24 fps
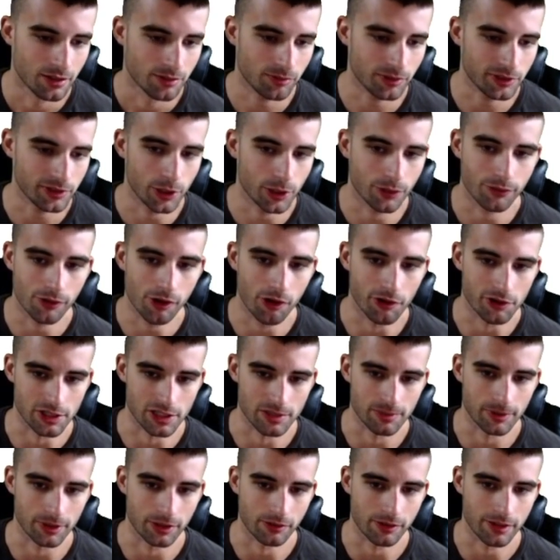really, overall, he's
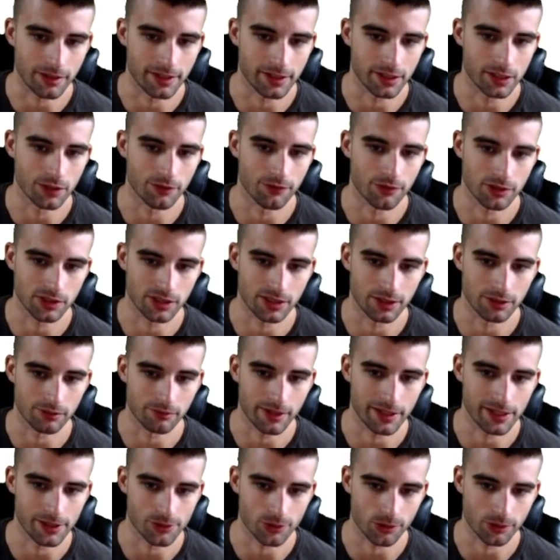just been a great hitter versus either
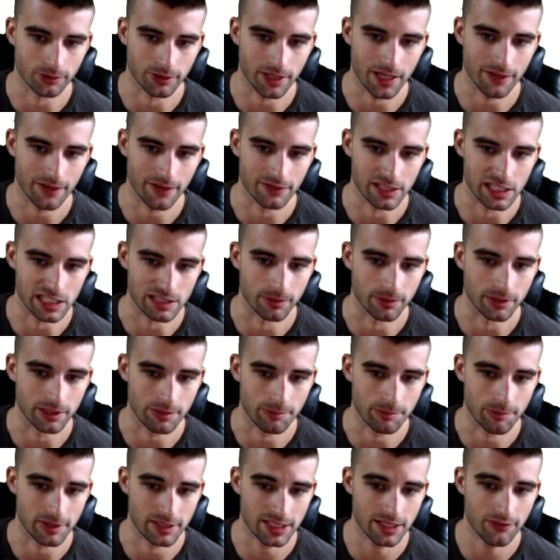righties or lefties. But
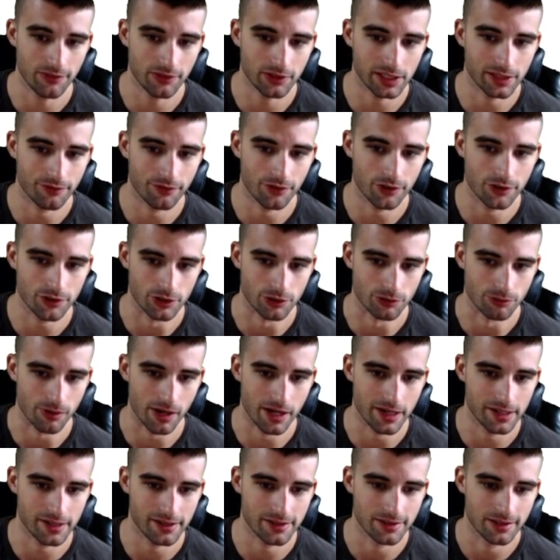specifically versus
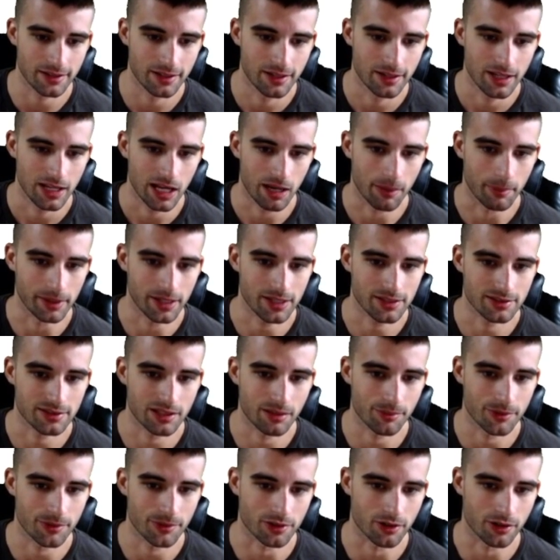righties, I mean, his
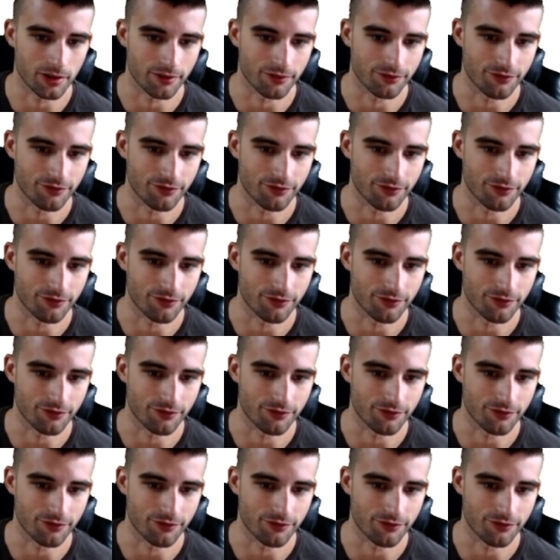numbers are